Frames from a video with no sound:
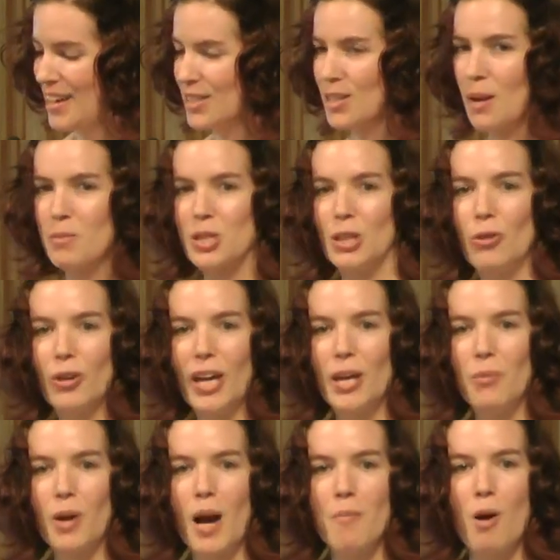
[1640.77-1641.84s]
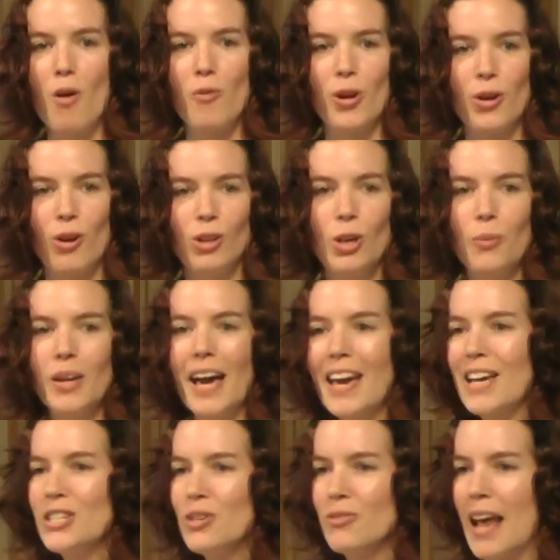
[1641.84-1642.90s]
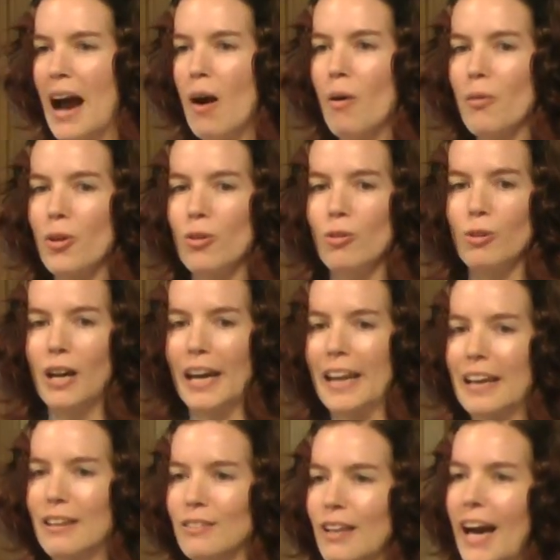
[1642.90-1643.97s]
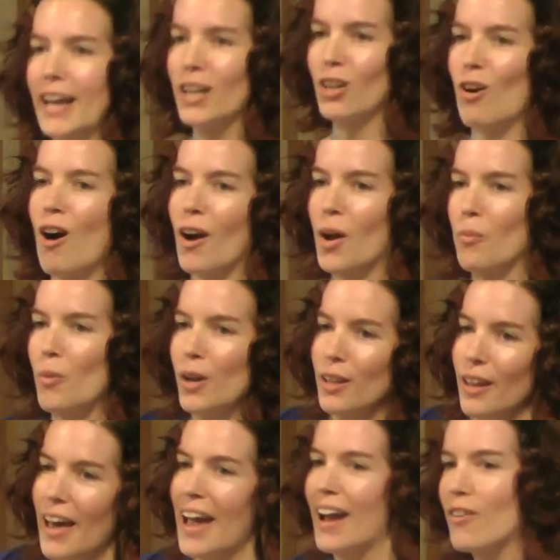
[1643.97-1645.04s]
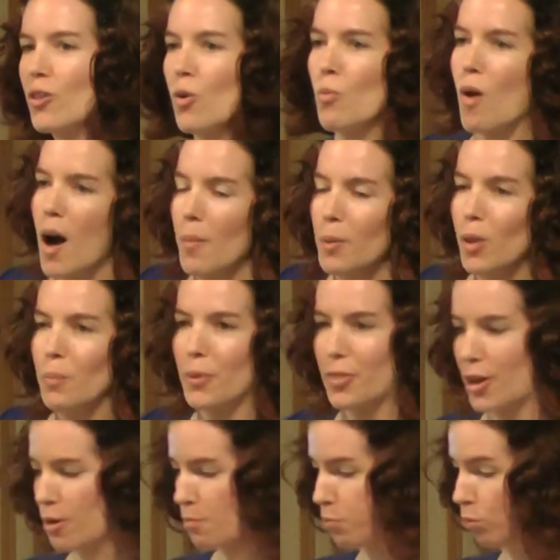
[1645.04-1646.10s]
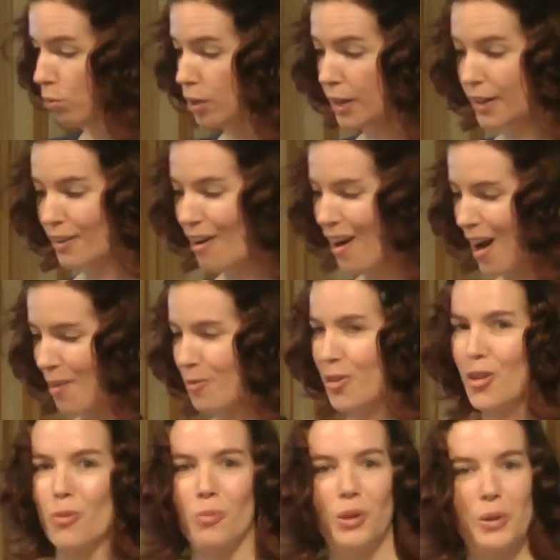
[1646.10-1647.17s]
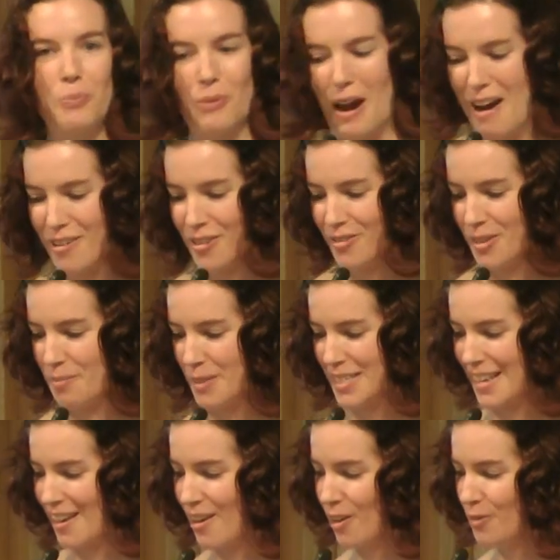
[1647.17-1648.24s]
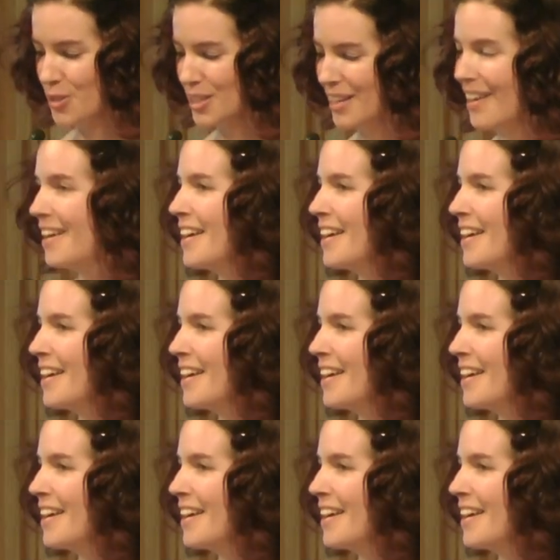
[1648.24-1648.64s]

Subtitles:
Sometimes a little kid will come over and go, "Look what I can do now," and they'll kind of glide along on one leg and they'll wobble, but they're pulling it off, and they're really proud of themselves.